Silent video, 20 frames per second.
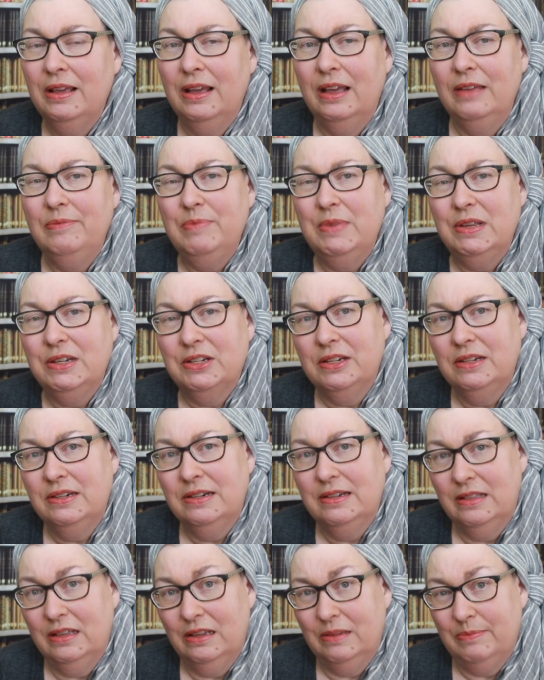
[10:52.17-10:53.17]
I've
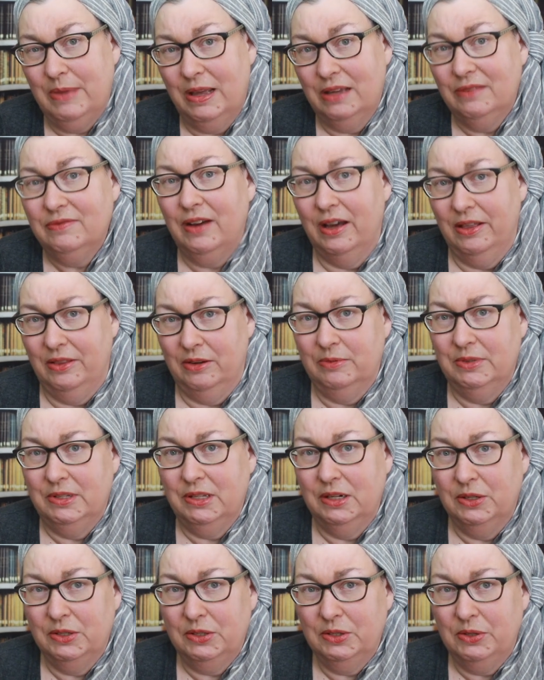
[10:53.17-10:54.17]
mentioned that my father
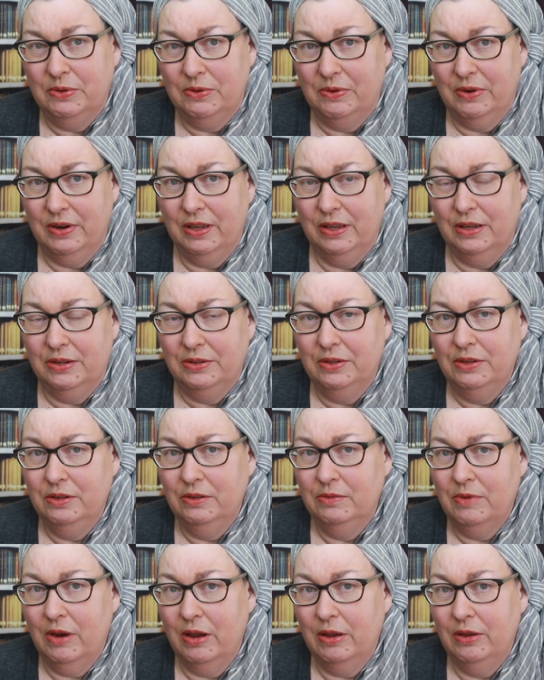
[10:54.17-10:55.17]
was an historian
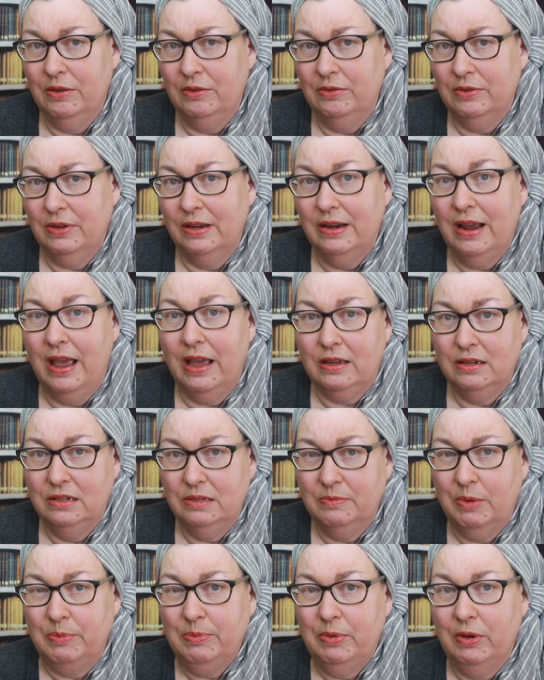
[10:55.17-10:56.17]
who wrote an
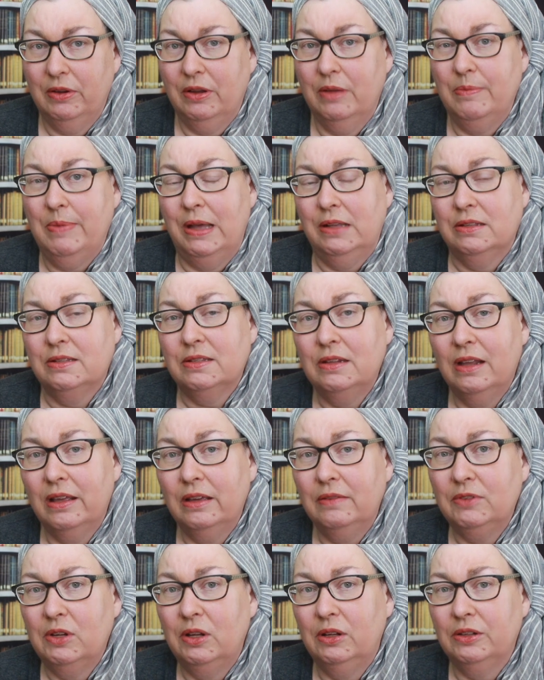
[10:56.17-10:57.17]
academic book about
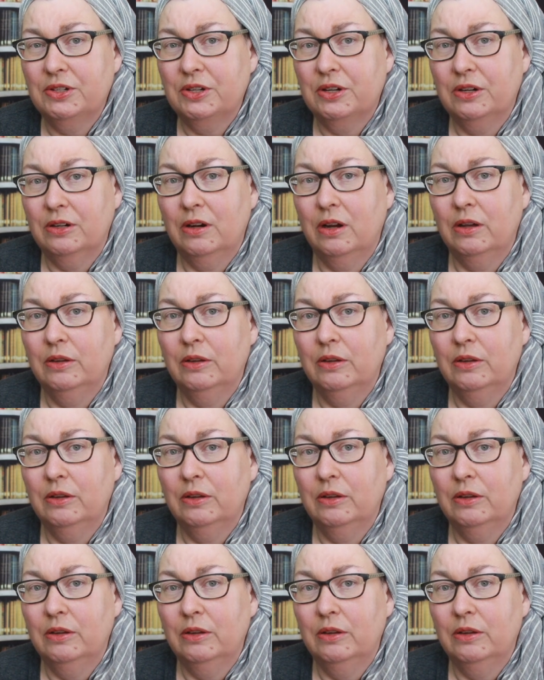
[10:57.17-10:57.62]
slave culture